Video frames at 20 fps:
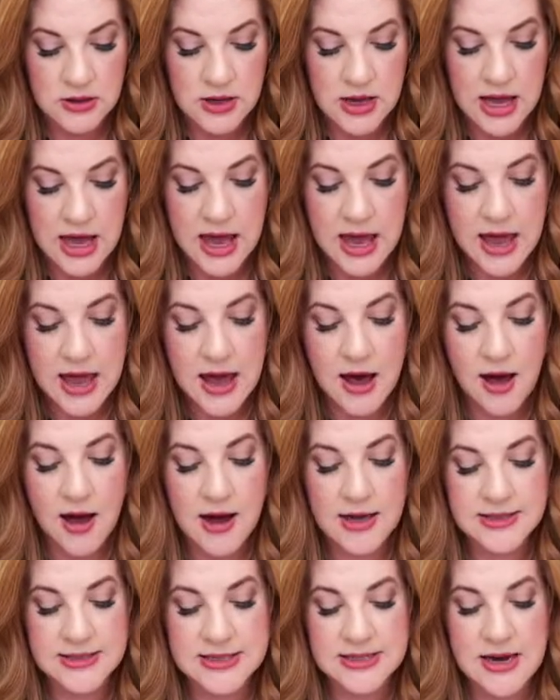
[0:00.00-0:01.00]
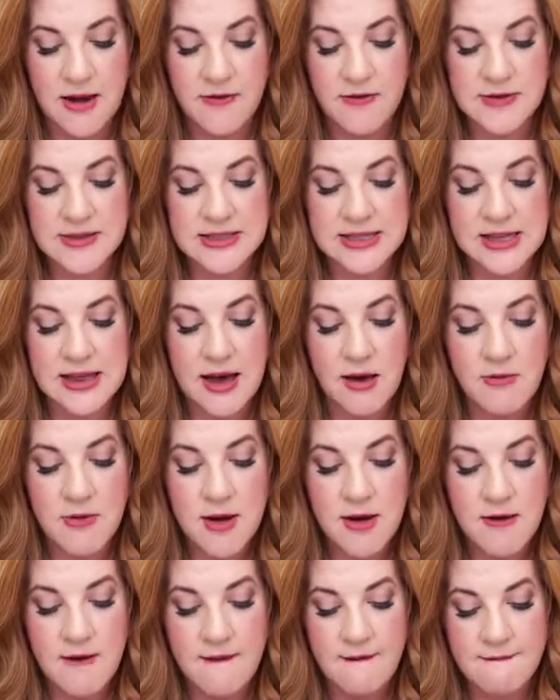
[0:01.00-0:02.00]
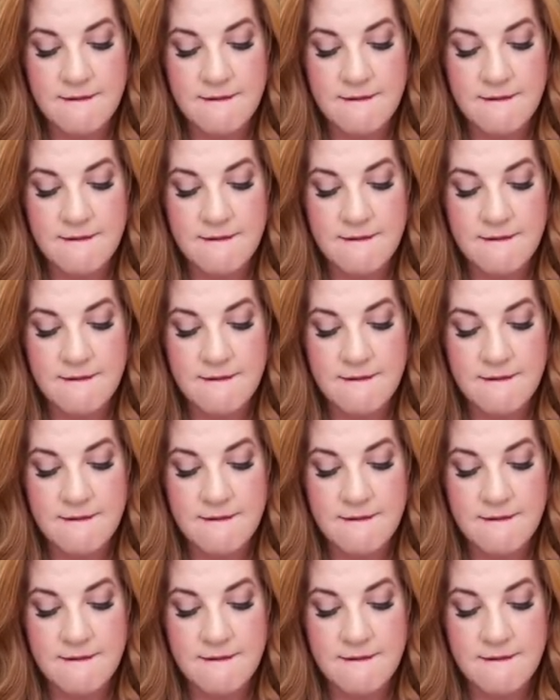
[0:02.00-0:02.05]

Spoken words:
Hey, hot stuff. See that one?